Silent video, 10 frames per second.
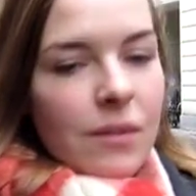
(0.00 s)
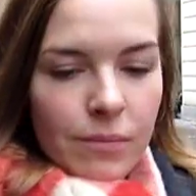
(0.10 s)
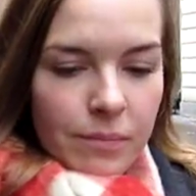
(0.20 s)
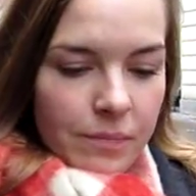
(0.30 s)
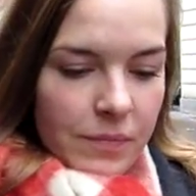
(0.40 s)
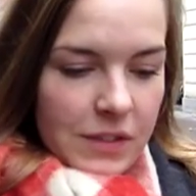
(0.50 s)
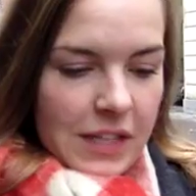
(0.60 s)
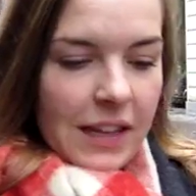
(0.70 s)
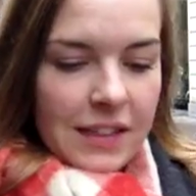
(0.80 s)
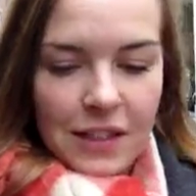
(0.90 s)
and
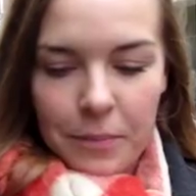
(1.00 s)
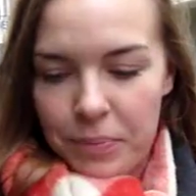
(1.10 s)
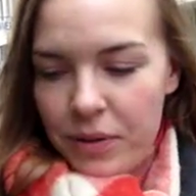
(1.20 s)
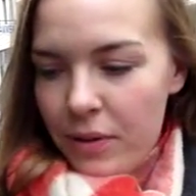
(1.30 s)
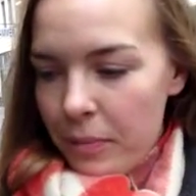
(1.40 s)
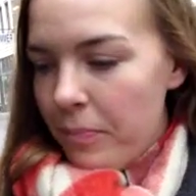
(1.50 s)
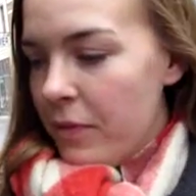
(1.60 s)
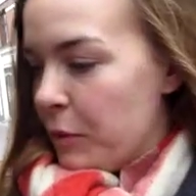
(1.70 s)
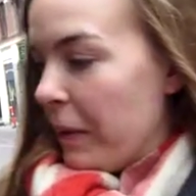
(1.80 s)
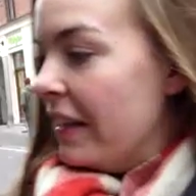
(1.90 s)
takes up
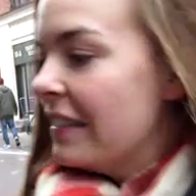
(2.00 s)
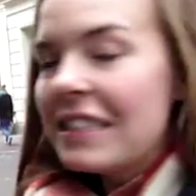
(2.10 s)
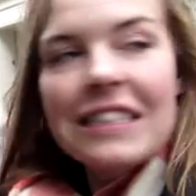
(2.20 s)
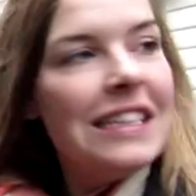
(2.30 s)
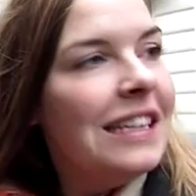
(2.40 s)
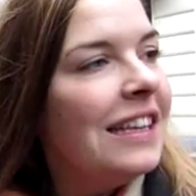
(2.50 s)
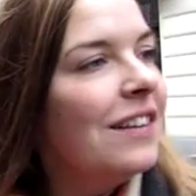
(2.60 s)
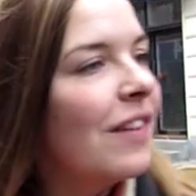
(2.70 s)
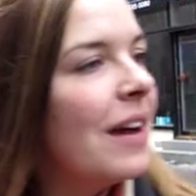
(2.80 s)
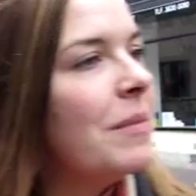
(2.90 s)
space in the
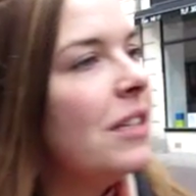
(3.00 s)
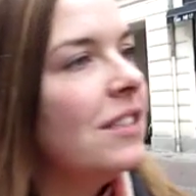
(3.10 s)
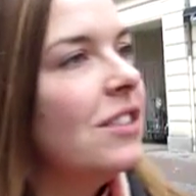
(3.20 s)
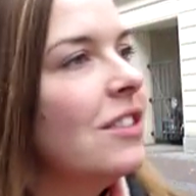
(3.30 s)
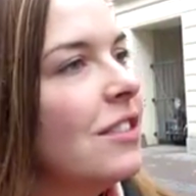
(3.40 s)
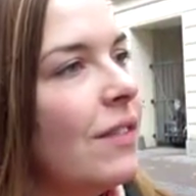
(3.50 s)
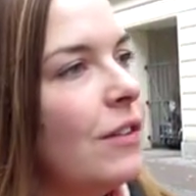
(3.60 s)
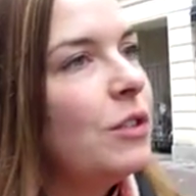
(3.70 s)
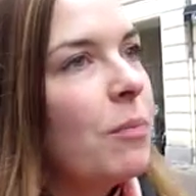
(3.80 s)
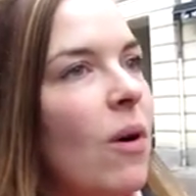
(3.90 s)
environment. It's just
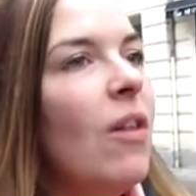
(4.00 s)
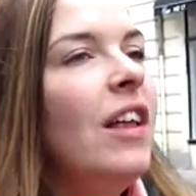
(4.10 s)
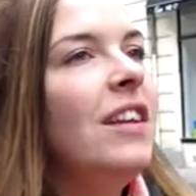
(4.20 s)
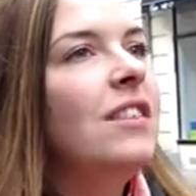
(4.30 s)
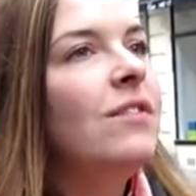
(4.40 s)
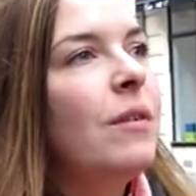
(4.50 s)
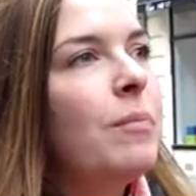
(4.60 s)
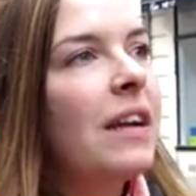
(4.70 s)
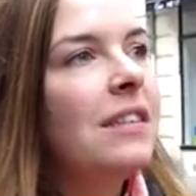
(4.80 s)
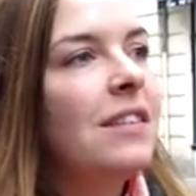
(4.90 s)
very small and it's very
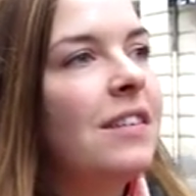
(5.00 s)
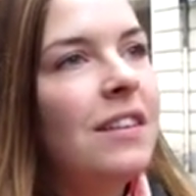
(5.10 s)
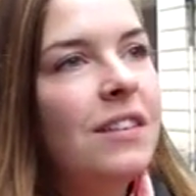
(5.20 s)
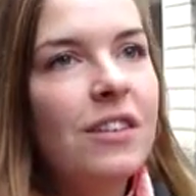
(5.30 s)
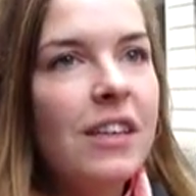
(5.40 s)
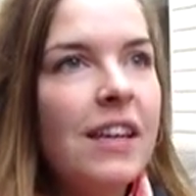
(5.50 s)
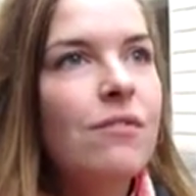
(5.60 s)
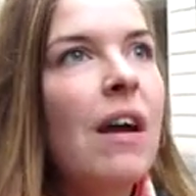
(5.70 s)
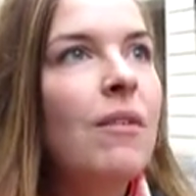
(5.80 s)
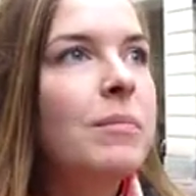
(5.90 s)
practical, and you can get
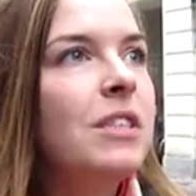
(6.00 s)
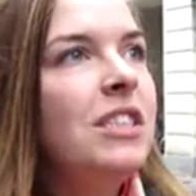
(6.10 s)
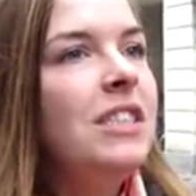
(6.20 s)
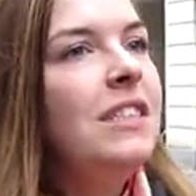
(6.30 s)
around much